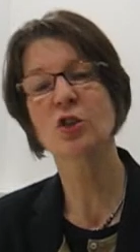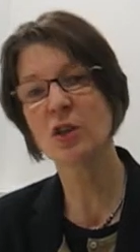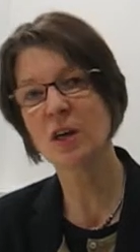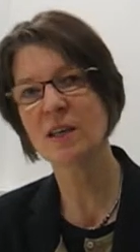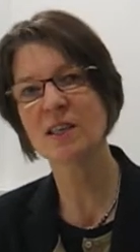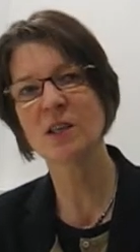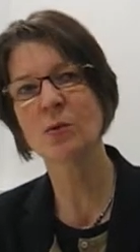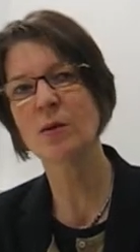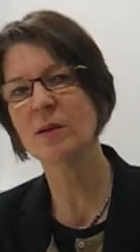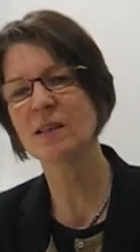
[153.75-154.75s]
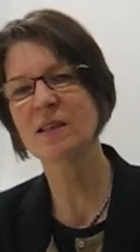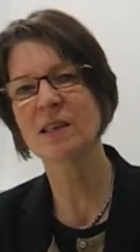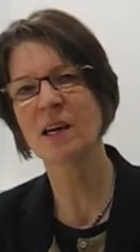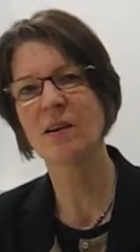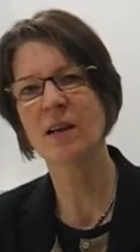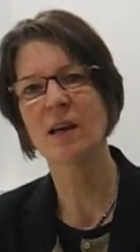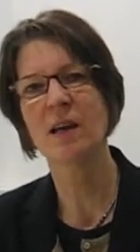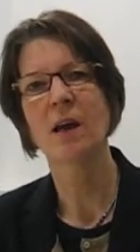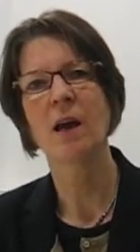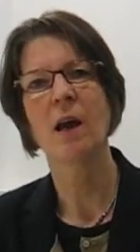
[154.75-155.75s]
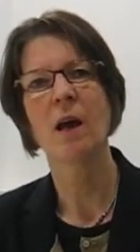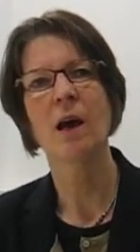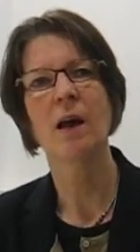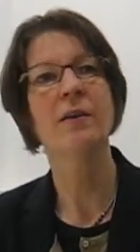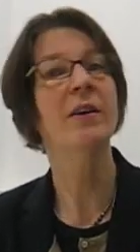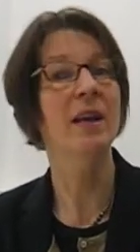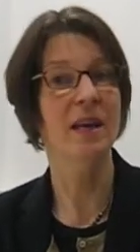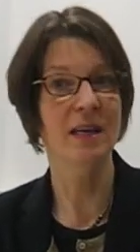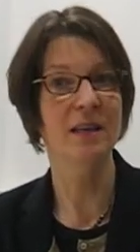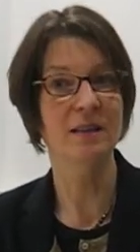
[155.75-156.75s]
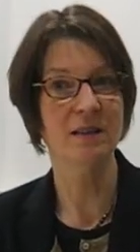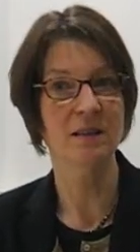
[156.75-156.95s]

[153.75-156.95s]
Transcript: journalist you won't necessarily need.